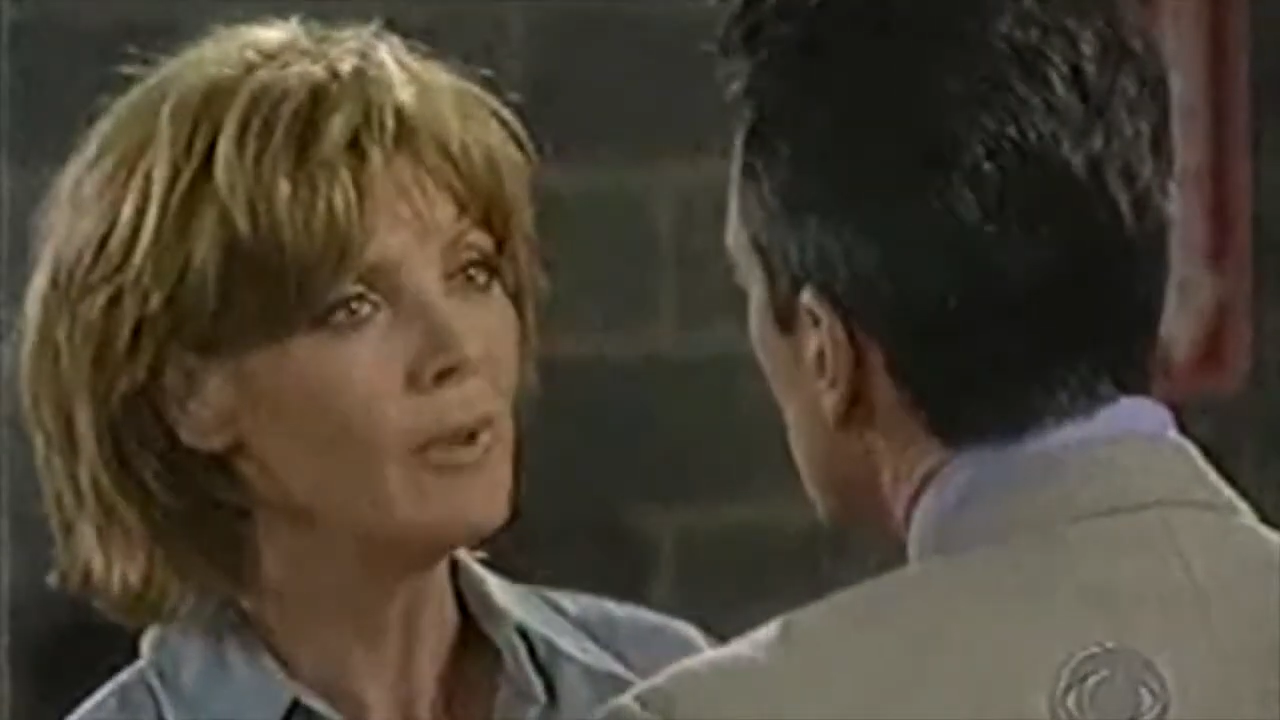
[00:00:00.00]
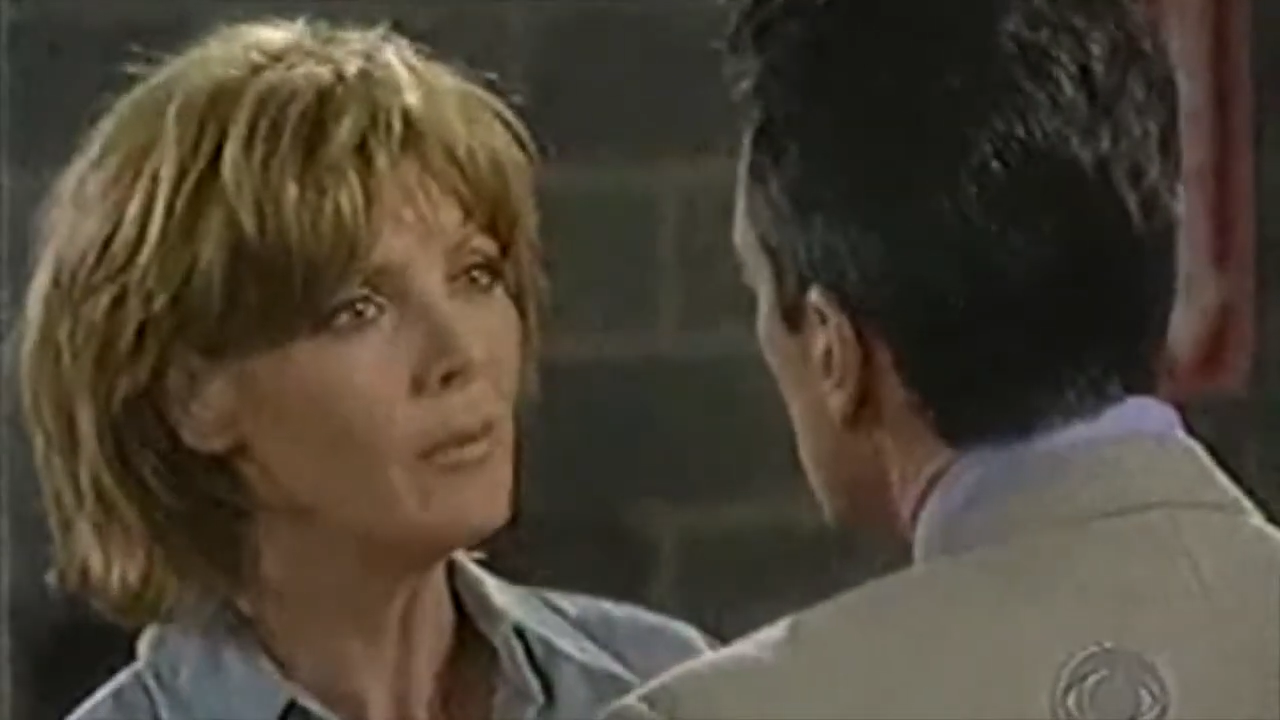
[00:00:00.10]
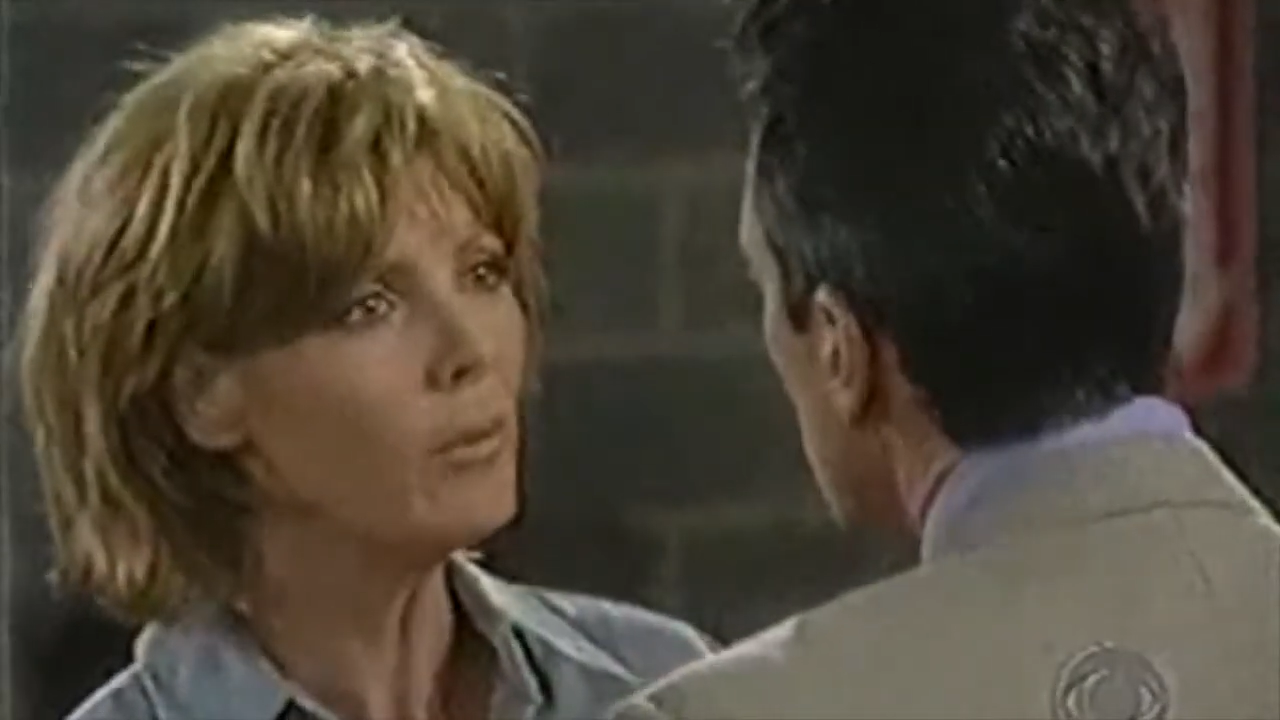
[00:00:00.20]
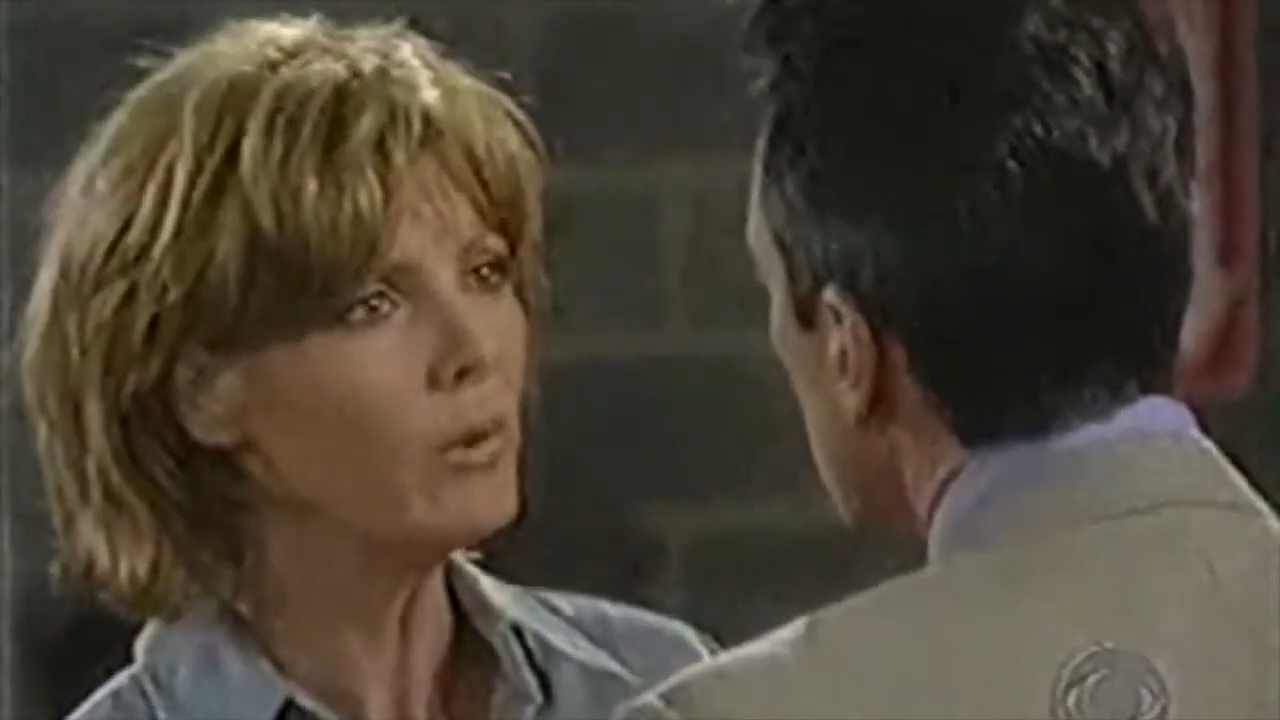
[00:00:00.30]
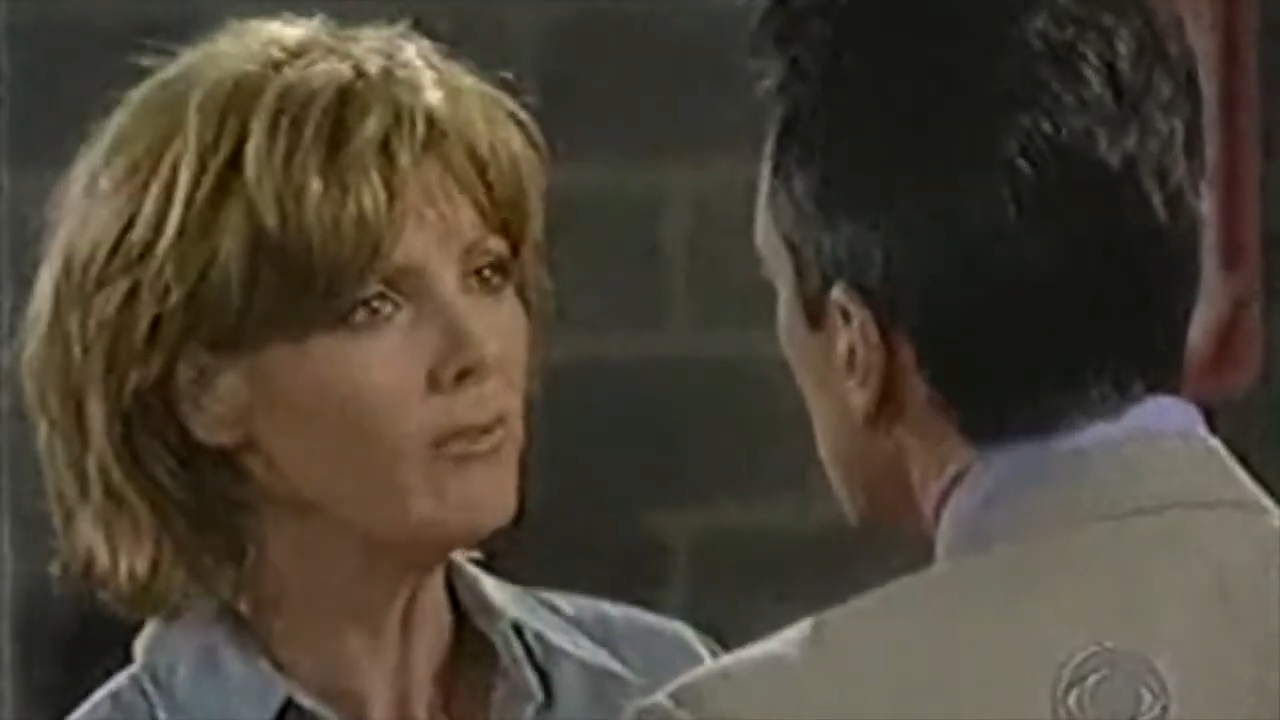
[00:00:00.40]

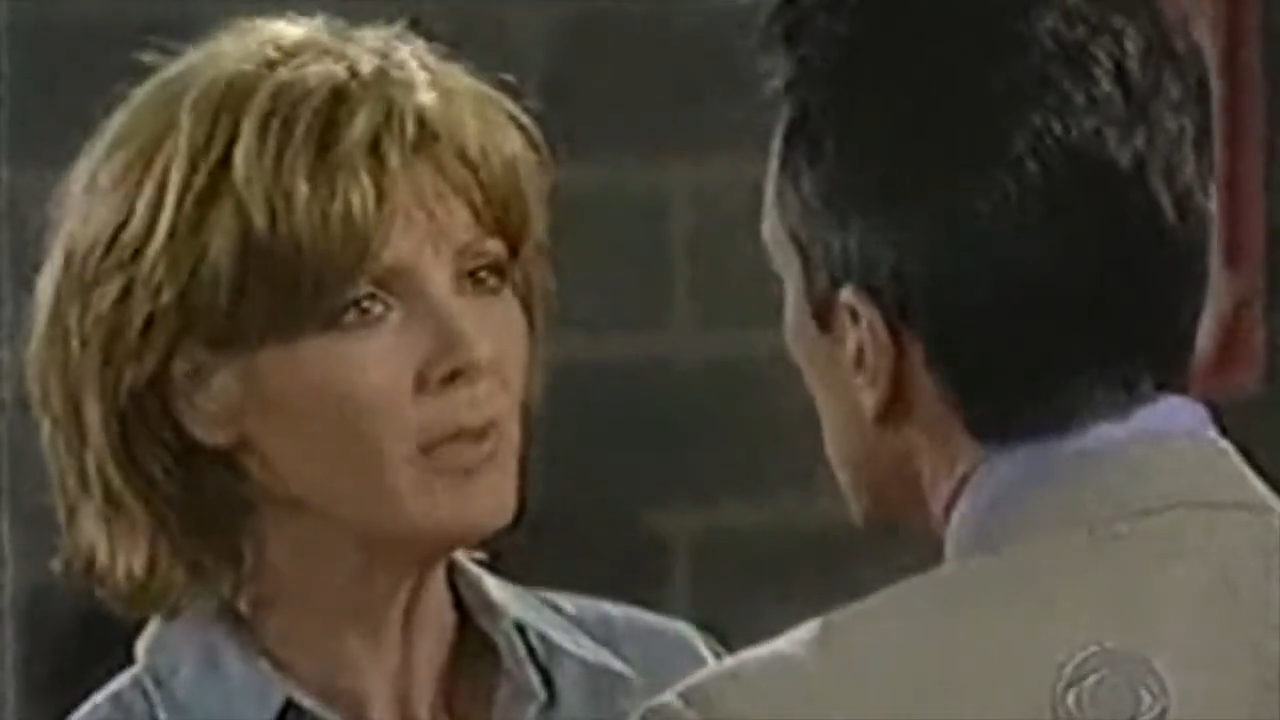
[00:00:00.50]
Remember,